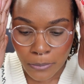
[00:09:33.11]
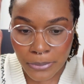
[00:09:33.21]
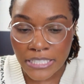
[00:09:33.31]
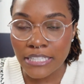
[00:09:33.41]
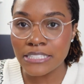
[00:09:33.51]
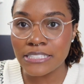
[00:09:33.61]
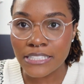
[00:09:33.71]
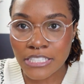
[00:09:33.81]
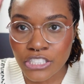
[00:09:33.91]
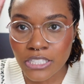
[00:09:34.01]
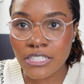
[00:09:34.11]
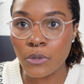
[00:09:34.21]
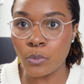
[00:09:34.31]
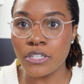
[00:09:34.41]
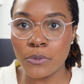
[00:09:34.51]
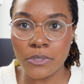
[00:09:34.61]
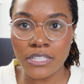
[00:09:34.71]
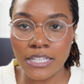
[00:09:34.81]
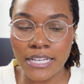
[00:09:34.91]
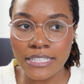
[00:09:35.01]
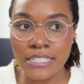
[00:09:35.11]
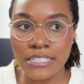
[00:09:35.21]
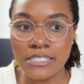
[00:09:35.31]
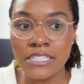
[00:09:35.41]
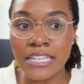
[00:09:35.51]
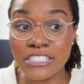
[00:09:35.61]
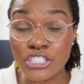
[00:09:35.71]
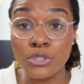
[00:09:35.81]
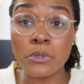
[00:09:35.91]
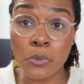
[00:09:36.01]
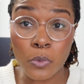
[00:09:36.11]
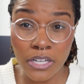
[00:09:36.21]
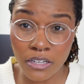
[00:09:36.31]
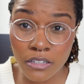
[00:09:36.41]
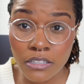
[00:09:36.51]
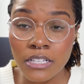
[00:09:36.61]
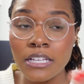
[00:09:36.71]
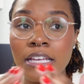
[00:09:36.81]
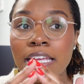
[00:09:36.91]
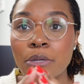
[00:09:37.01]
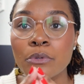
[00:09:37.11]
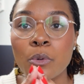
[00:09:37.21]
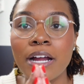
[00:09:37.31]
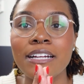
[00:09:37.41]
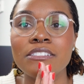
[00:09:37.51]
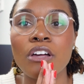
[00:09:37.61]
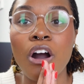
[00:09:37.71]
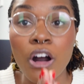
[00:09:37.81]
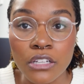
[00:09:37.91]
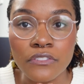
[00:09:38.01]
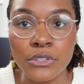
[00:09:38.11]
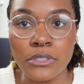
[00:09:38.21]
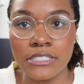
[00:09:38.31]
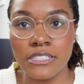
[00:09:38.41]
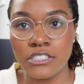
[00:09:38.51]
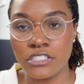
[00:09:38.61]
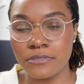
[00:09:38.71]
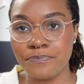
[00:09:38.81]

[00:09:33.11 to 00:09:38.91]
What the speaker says: being in session and working with the client, and to do it well, it requires all of your attention.